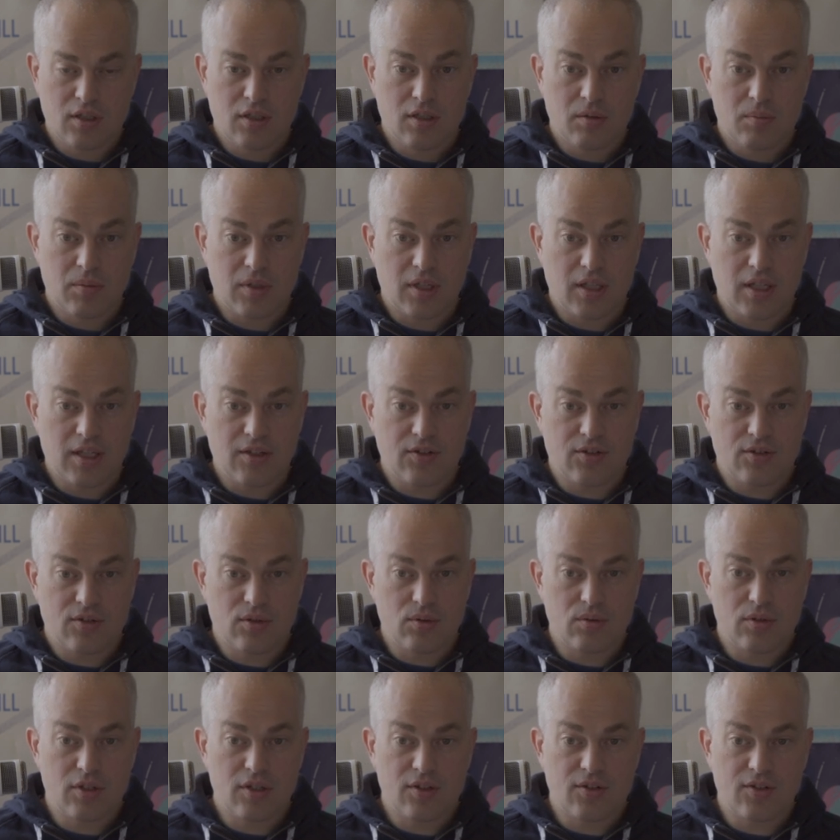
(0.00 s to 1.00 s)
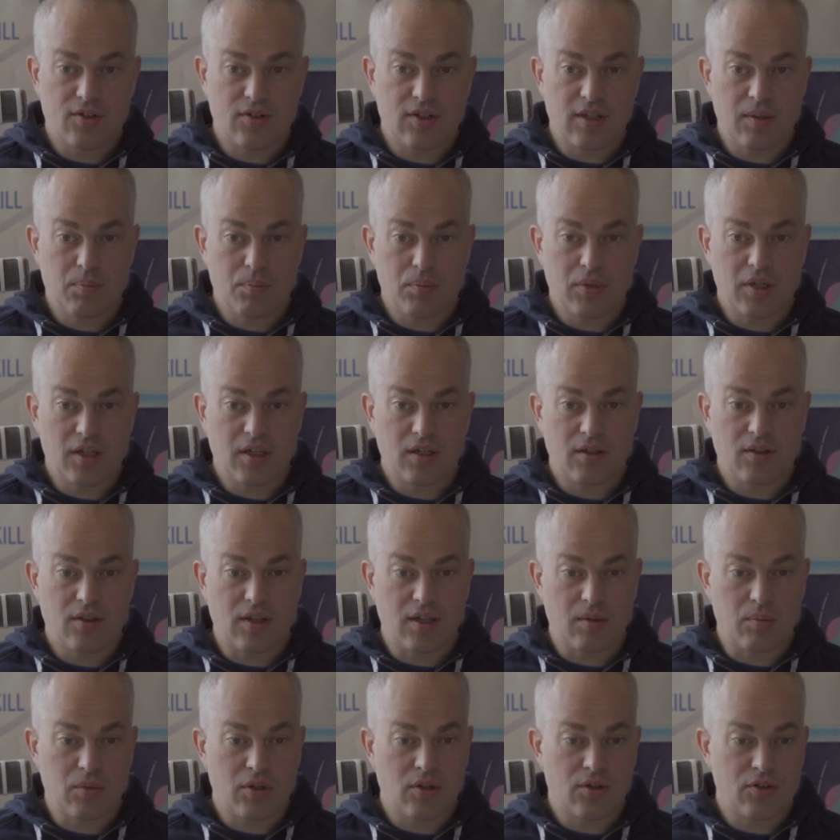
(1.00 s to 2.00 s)
But let's do the skipping
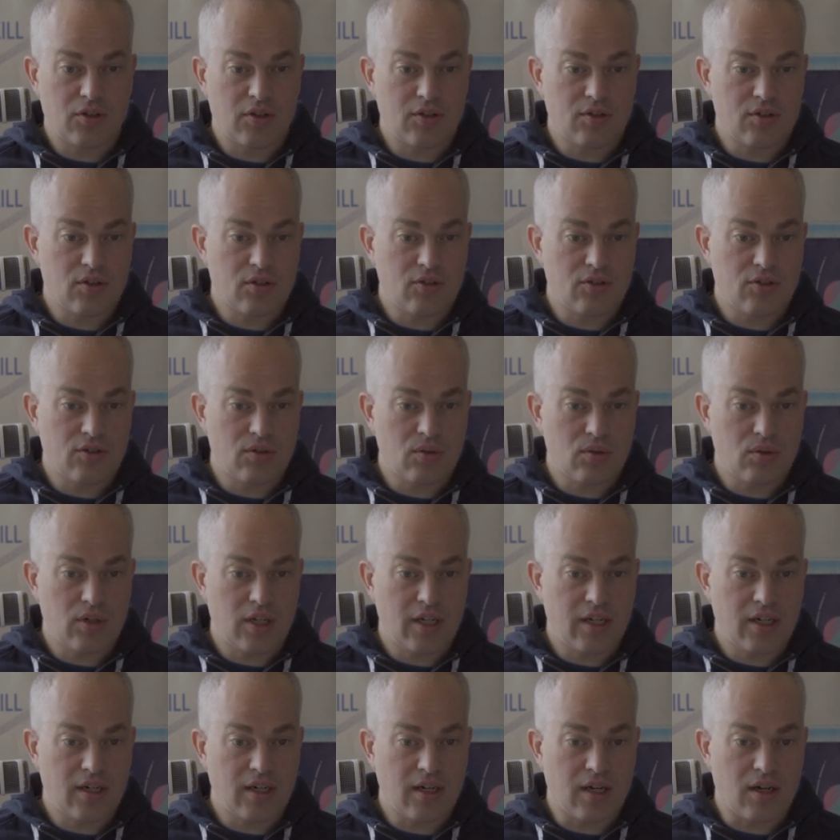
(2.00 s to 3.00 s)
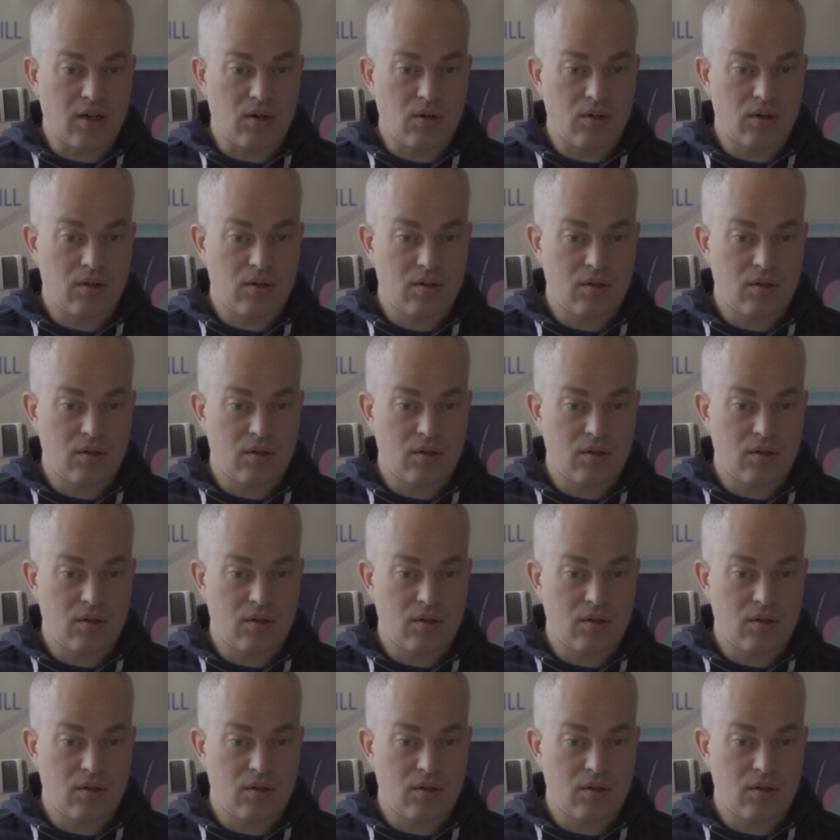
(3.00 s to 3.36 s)
thing, because it's not so clear now